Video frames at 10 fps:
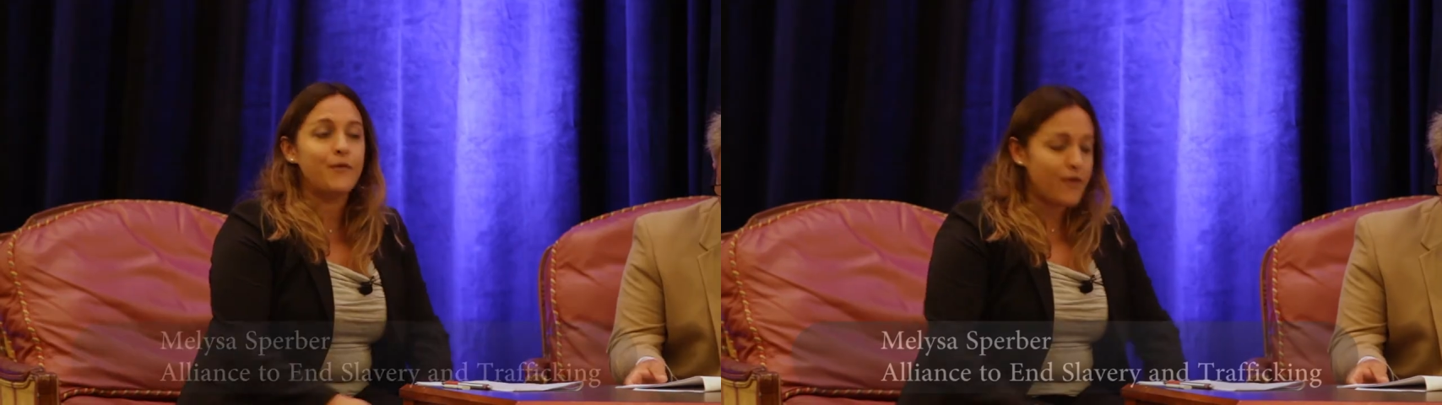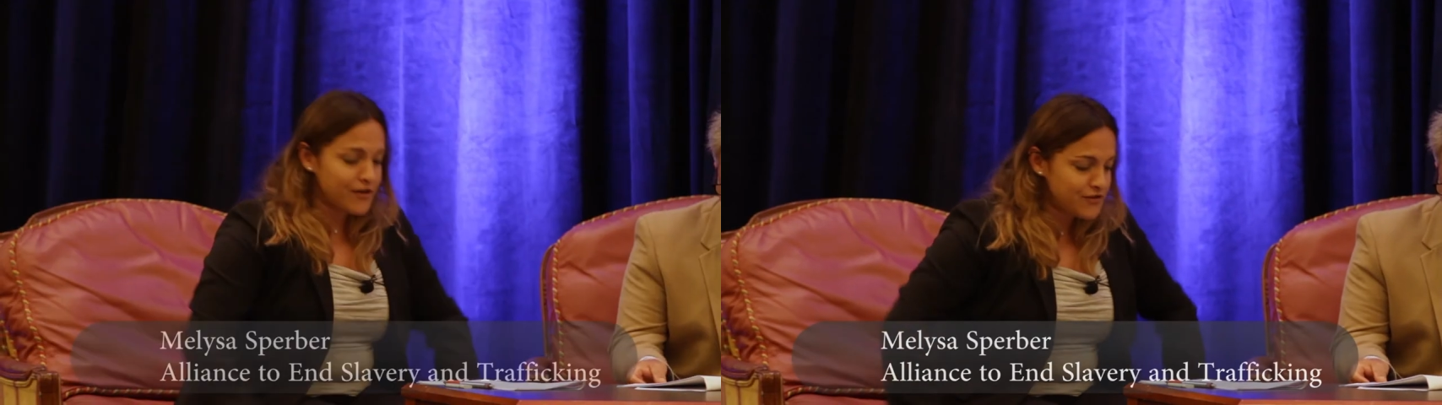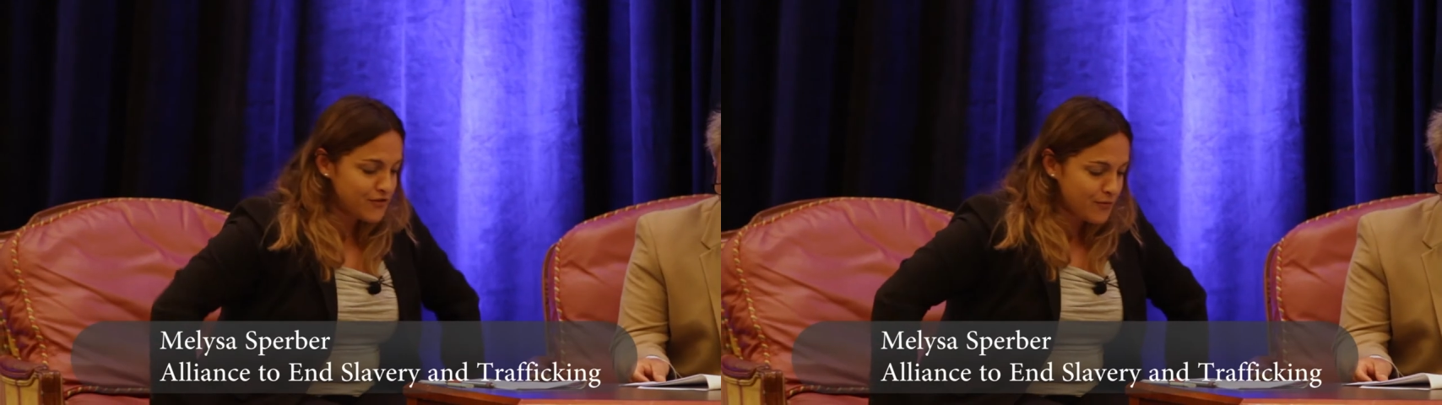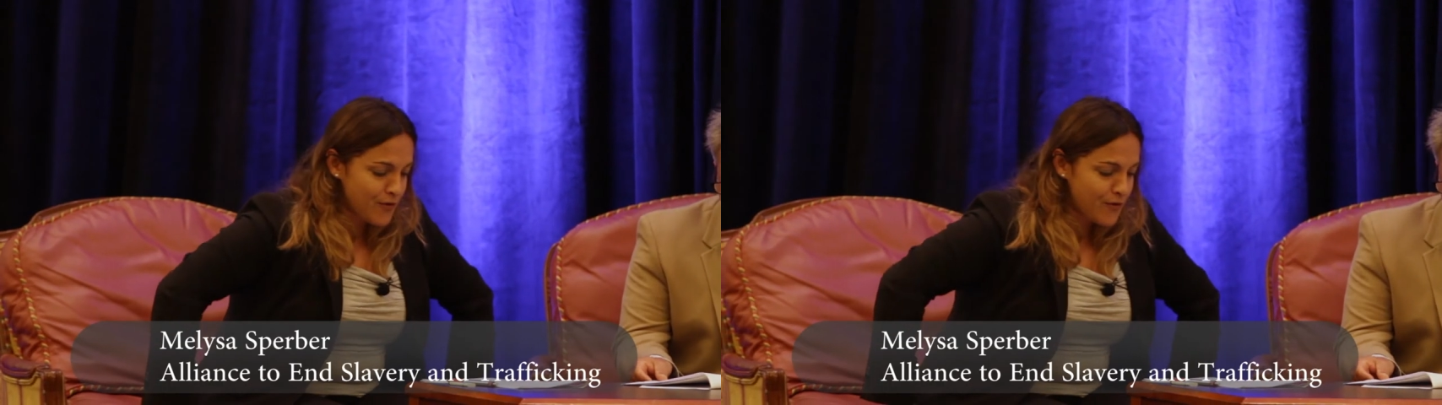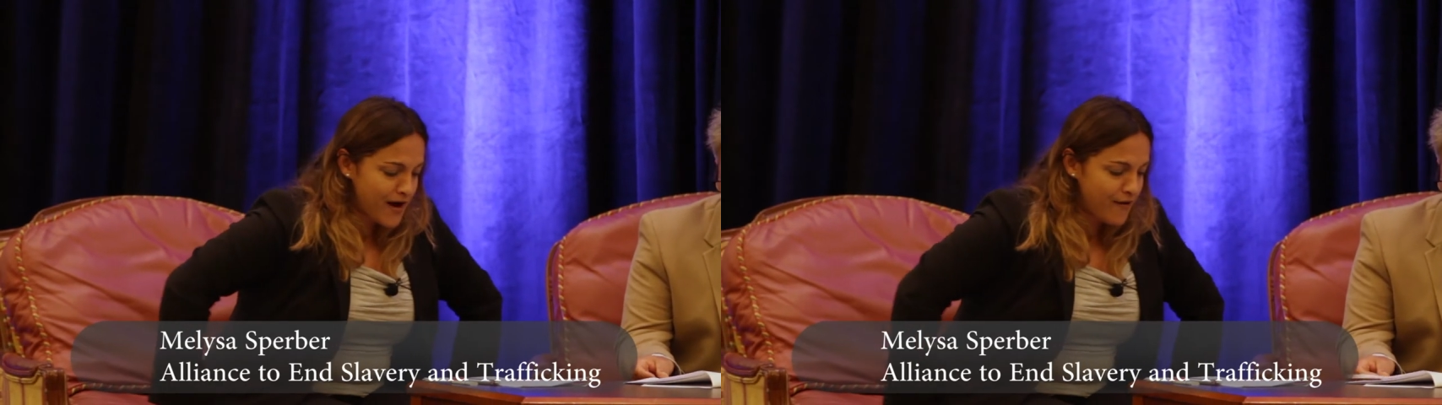want to
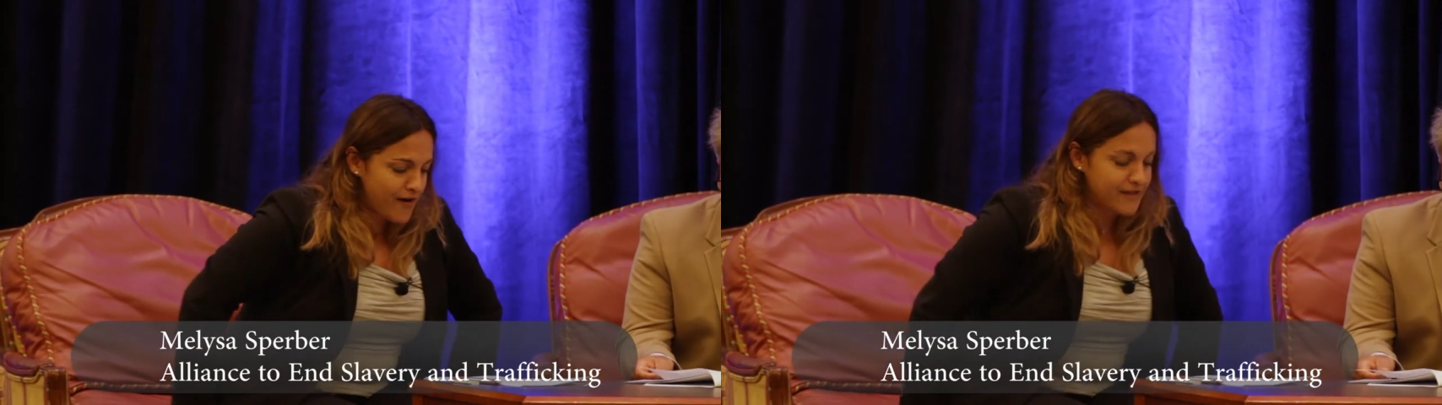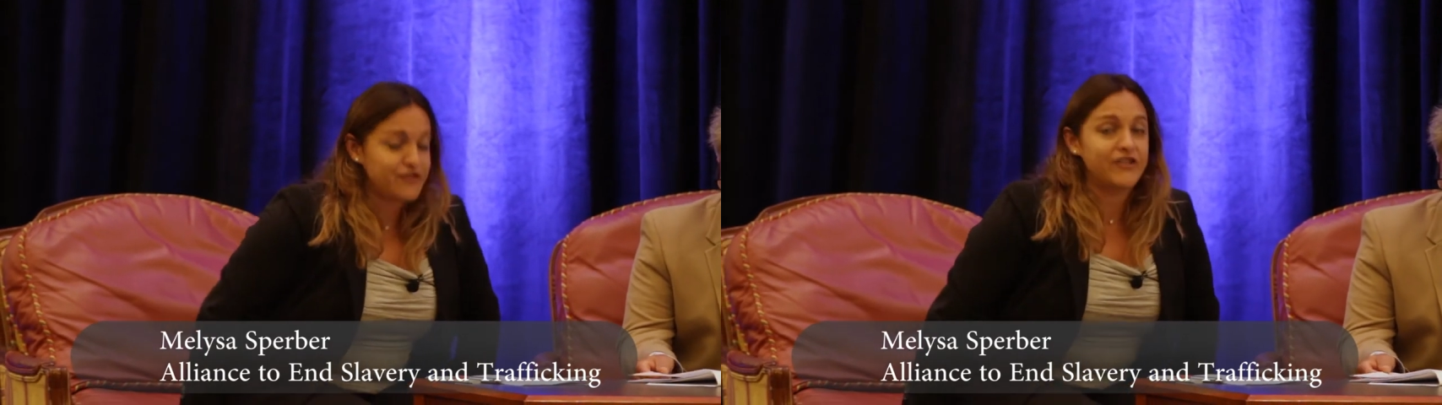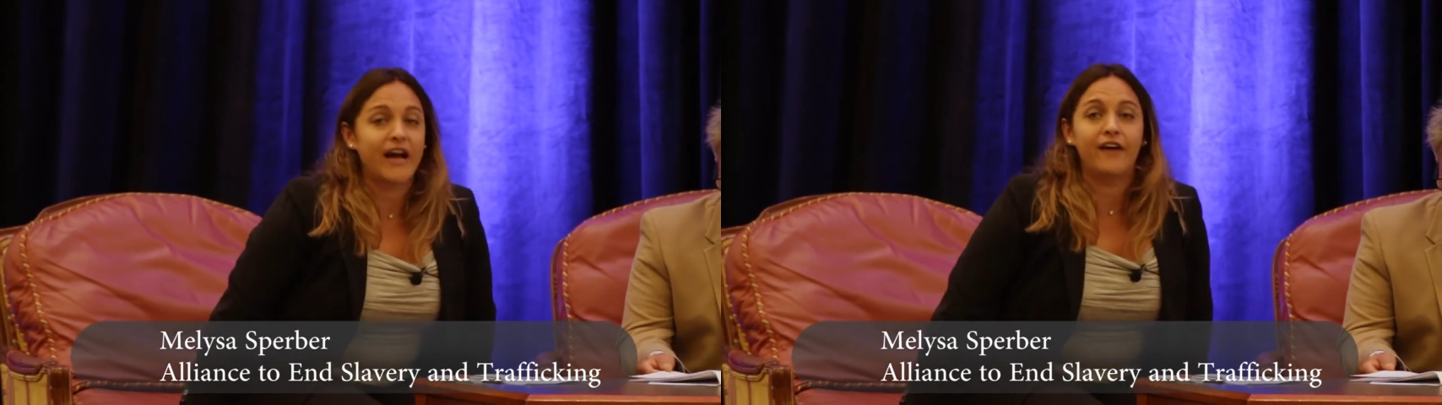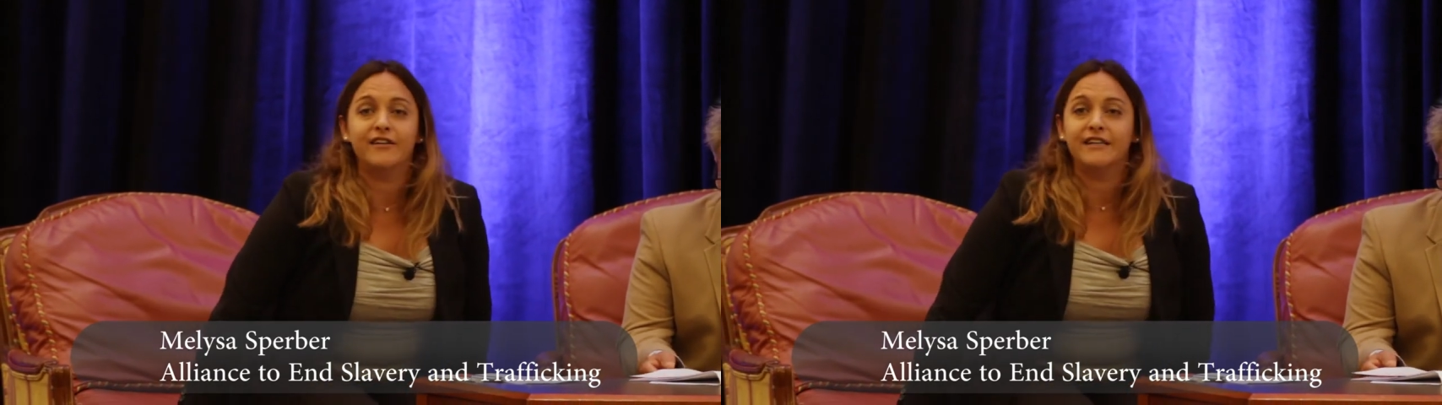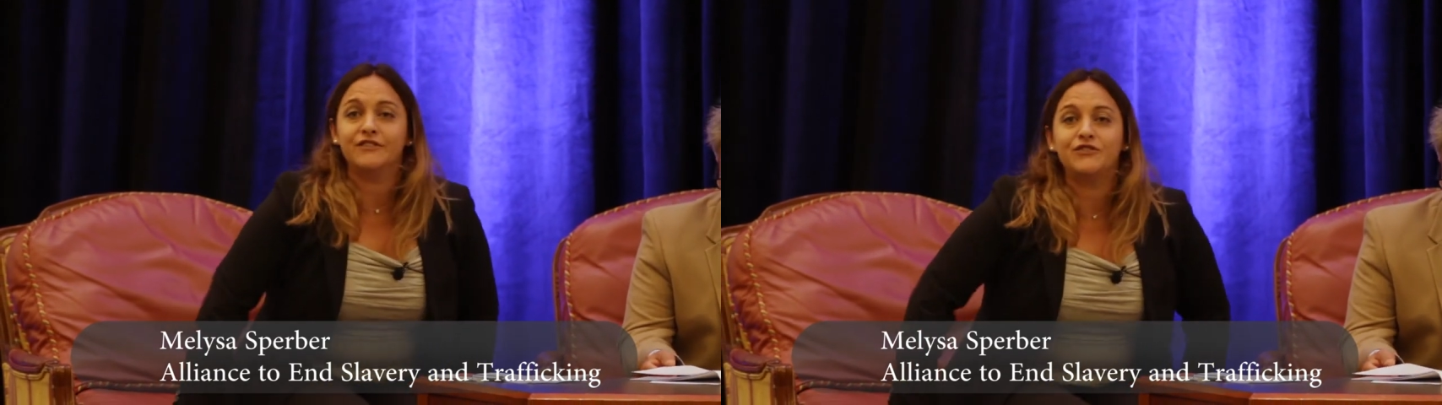throw out a
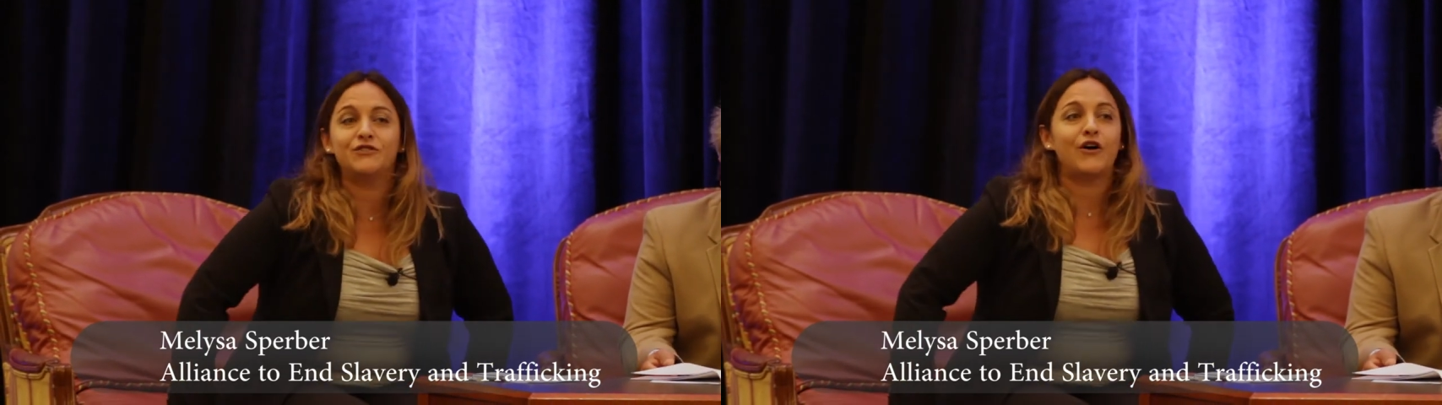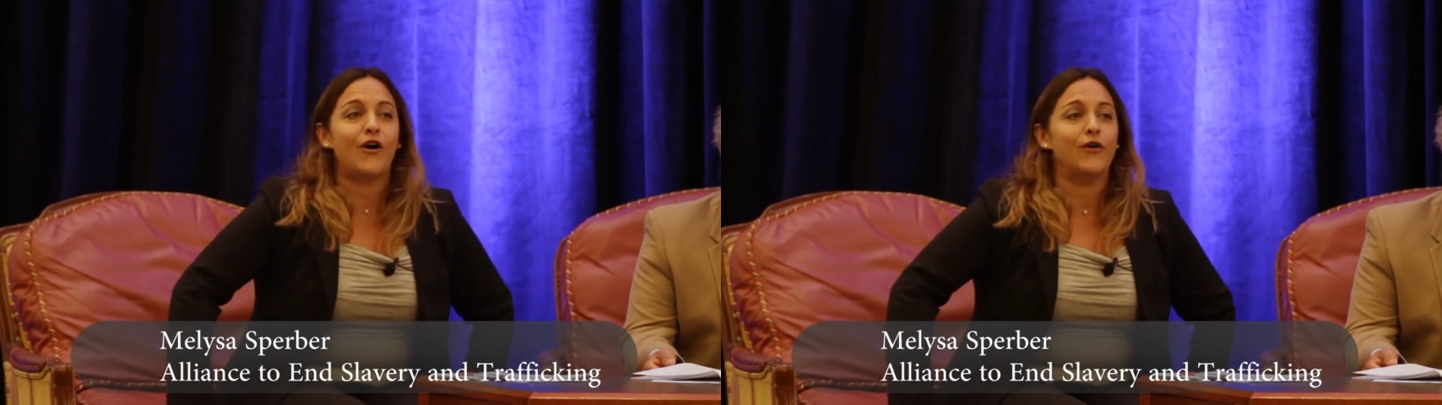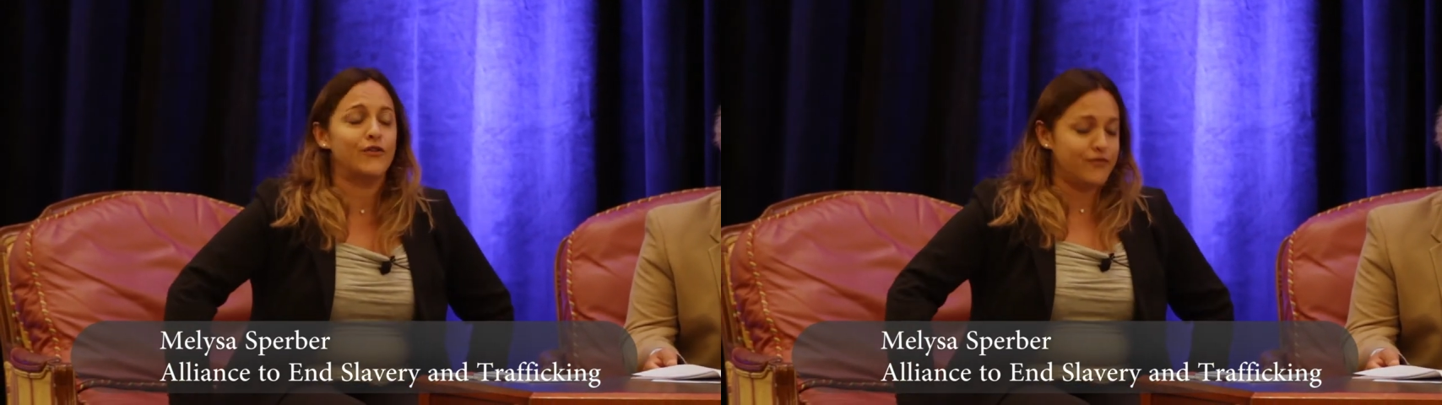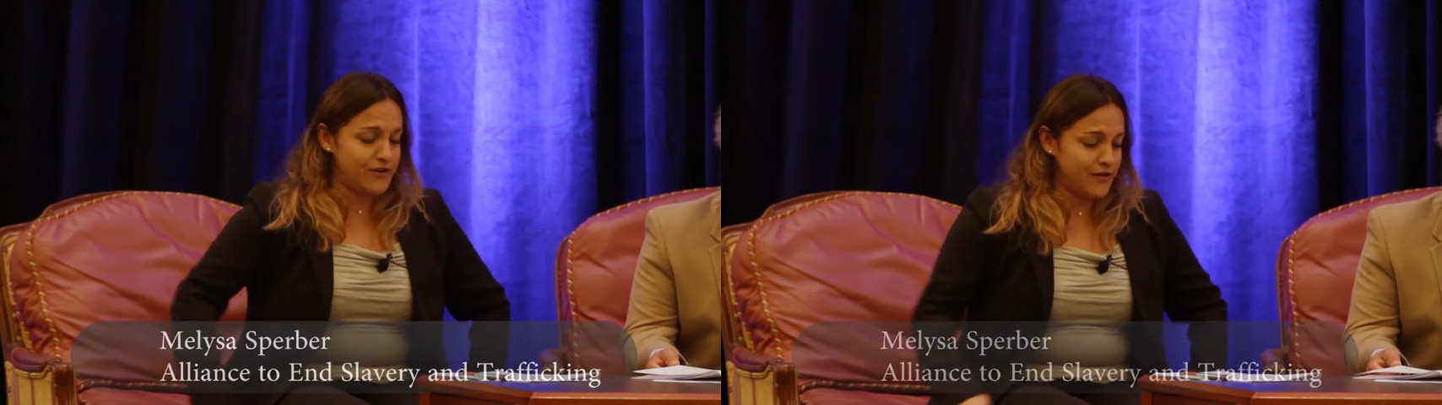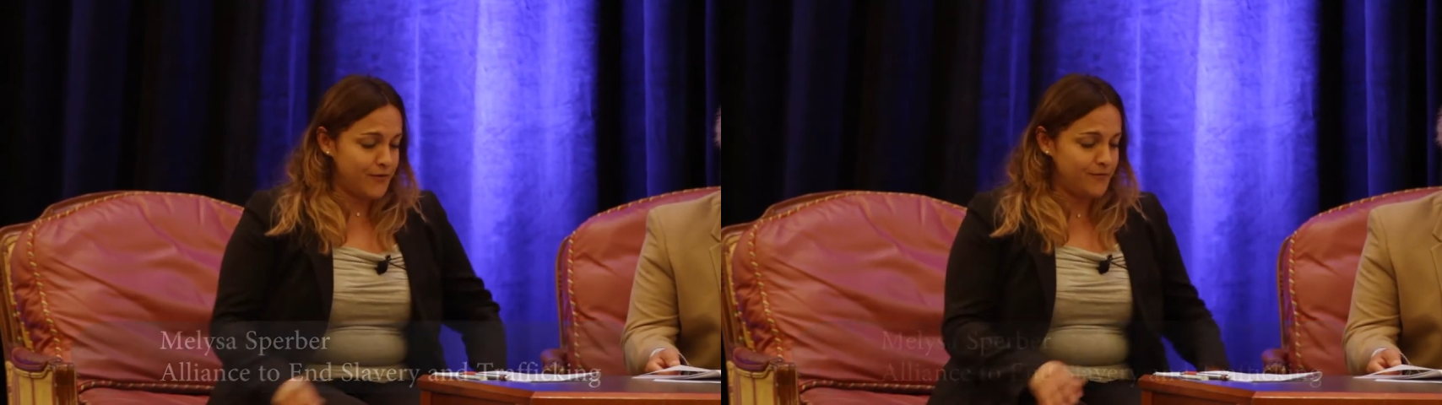challenge to all of you.